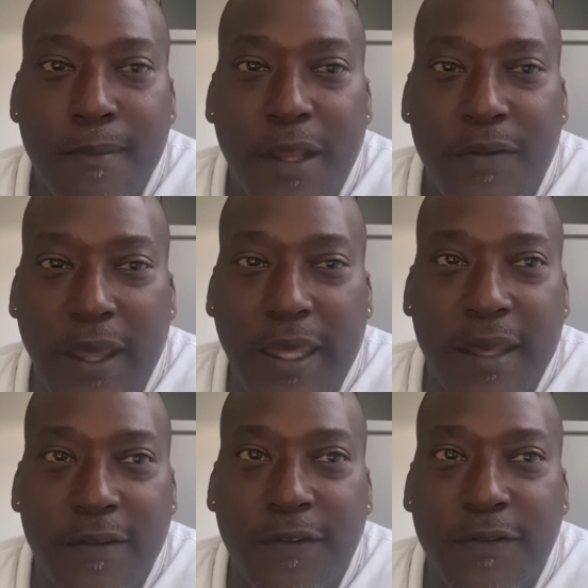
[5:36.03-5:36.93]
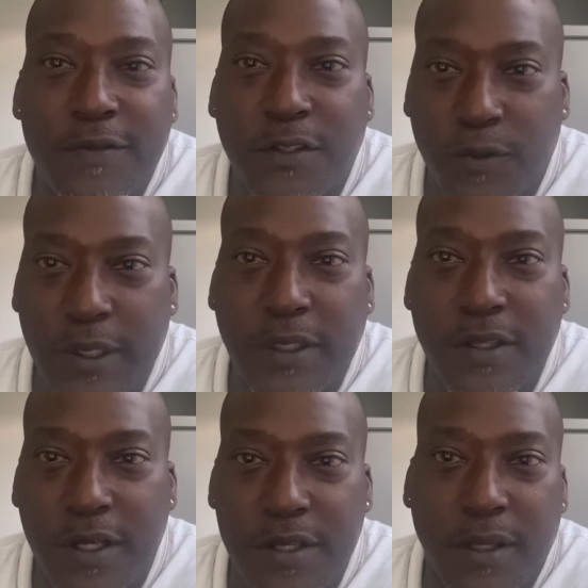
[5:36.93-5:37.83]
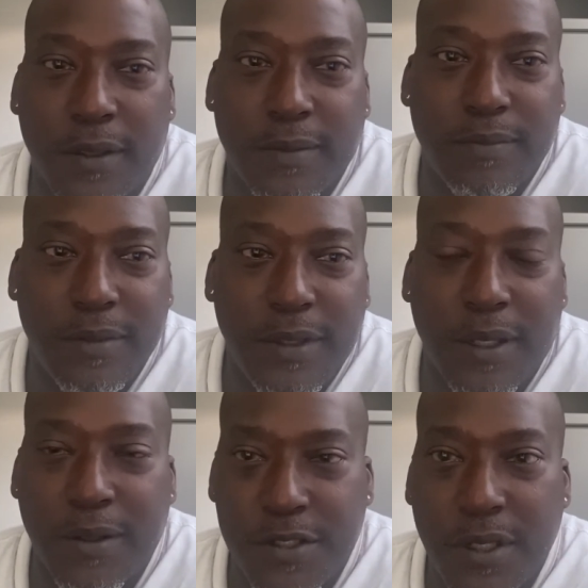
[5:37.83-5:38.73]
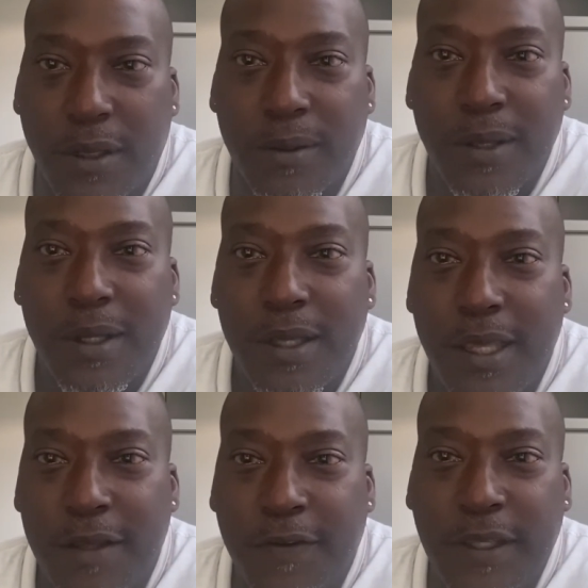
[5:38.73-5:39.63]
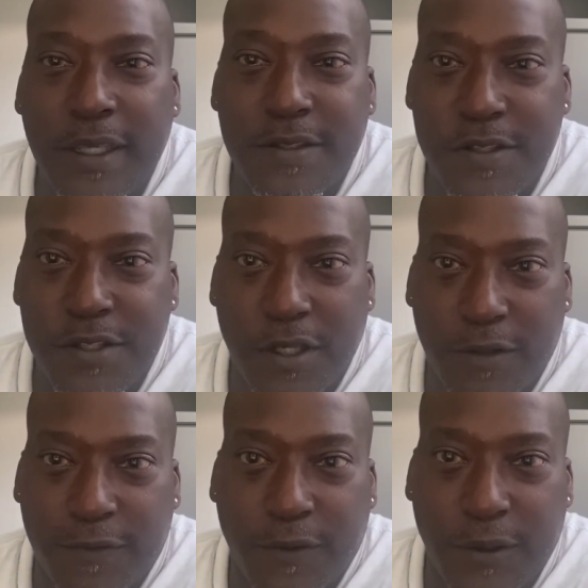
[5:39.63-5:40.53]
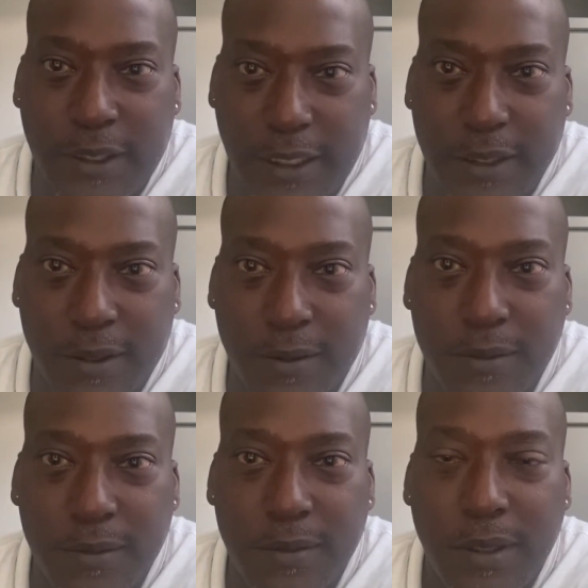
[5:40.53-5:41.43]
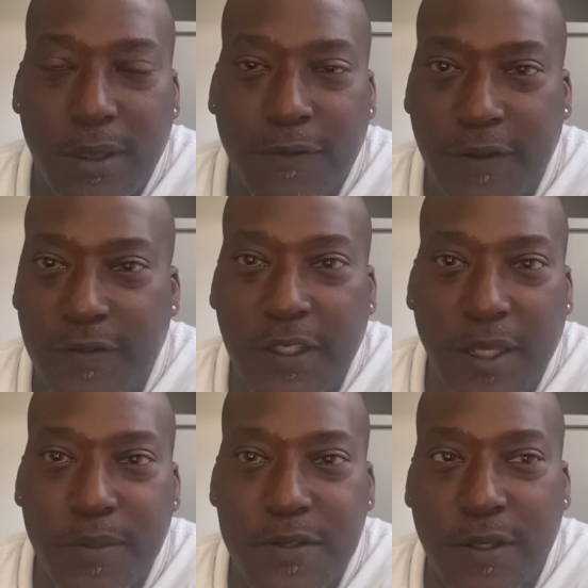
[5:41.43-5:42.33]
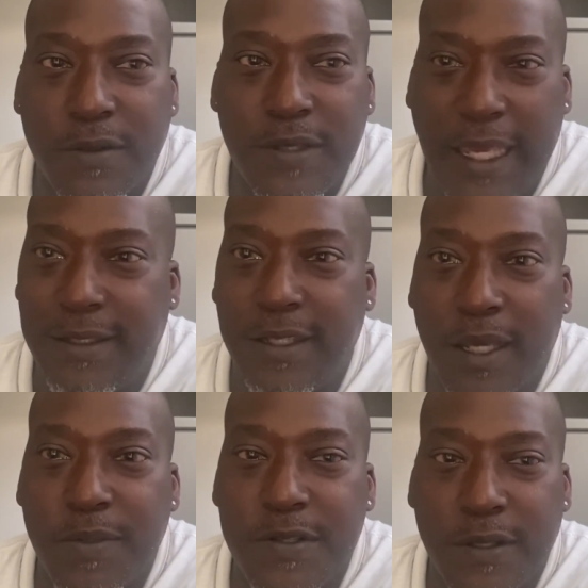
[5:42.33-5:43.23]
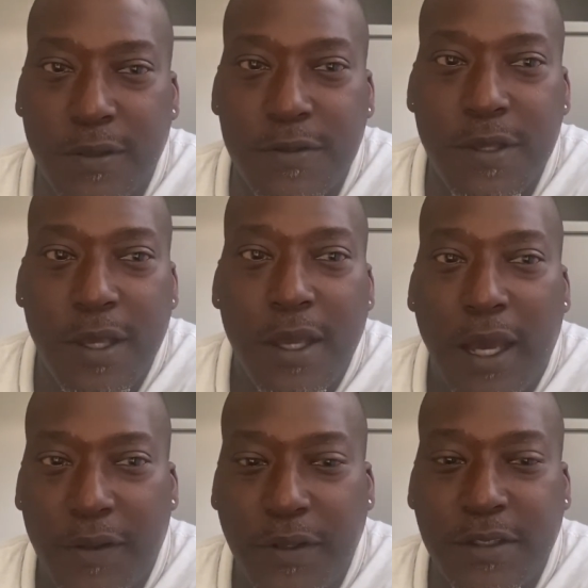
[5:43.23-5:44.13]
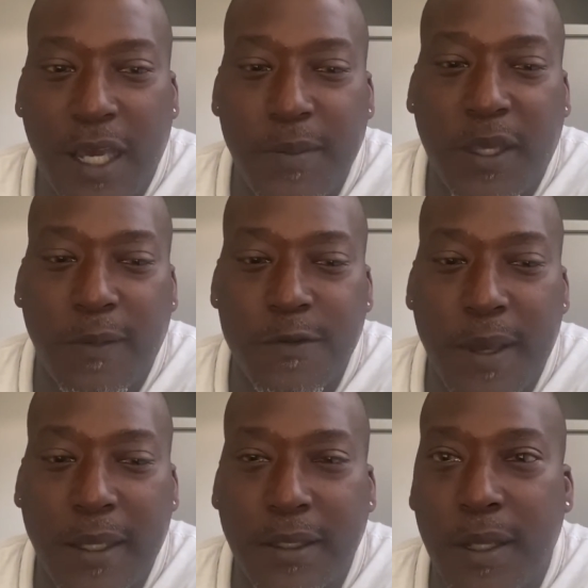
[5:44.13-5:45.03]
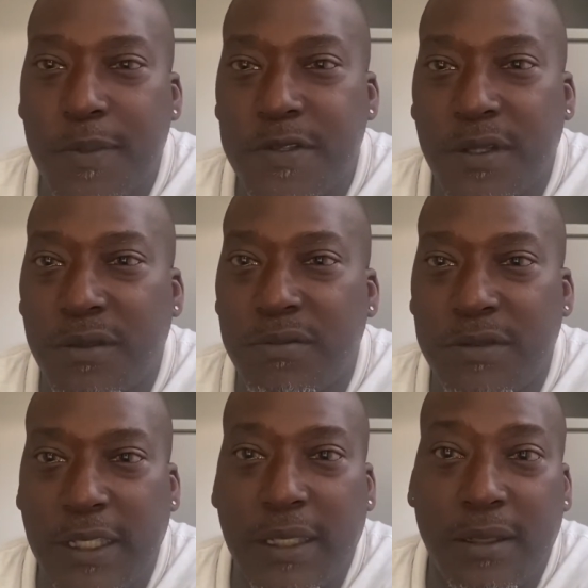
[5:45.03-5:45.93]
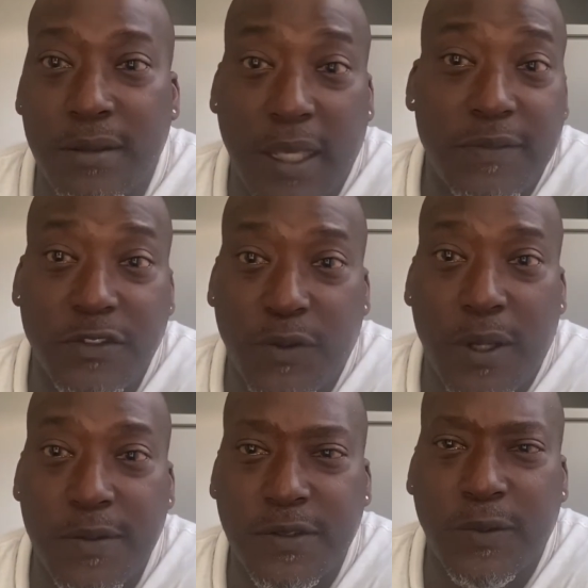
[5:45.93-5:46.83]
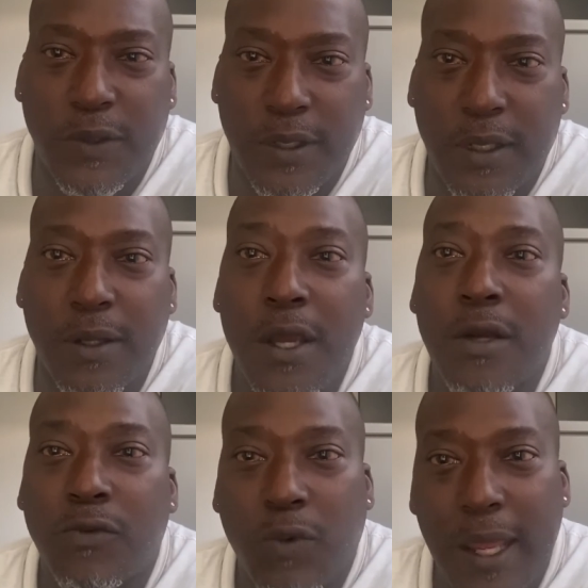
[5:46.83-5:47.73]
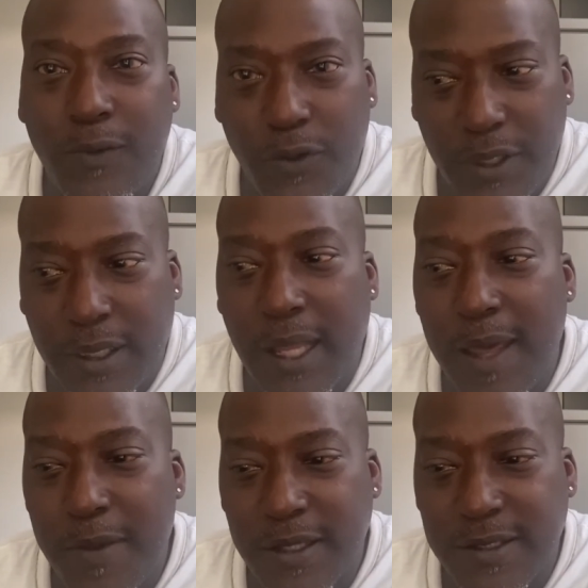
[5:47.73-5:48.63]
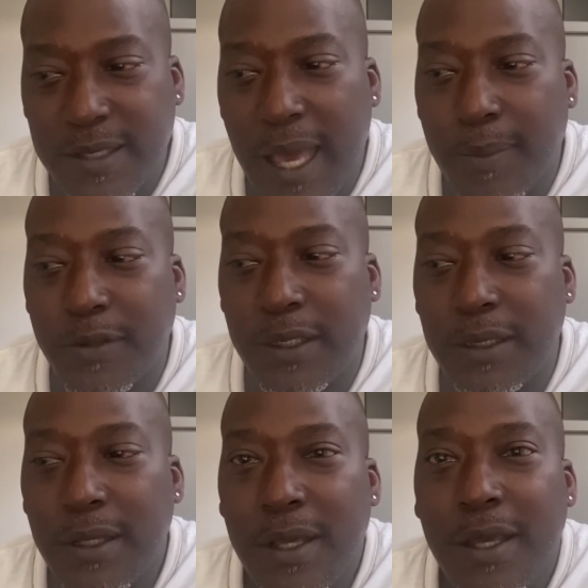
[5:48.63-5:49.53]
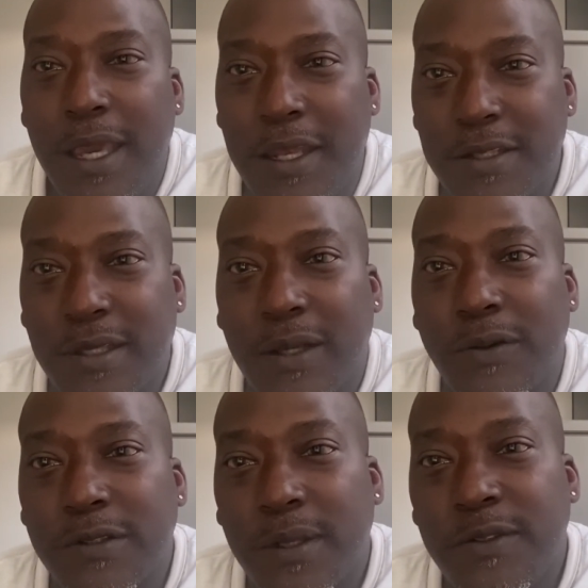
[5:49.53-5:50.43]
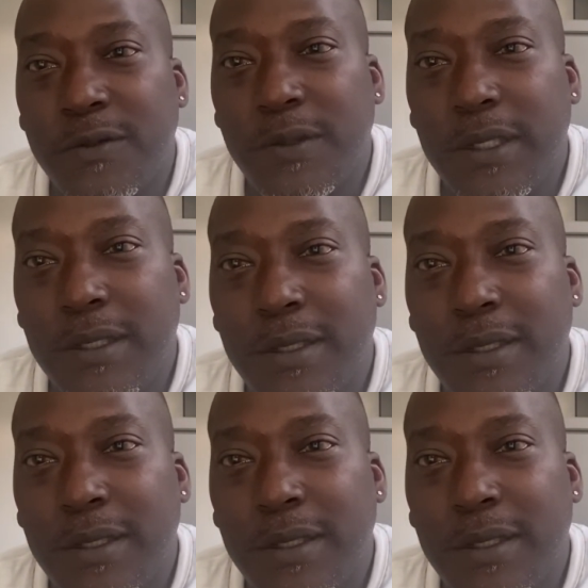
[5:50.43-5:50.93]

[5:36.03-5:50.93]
they give Tariq a show. If he gets a show for a year, 15 episodes, 18 episodes, I think Tommy comes back in episode 10, 11, 12, somewhere in there, right when the climax is happening, and it's like, what's up, Tariq?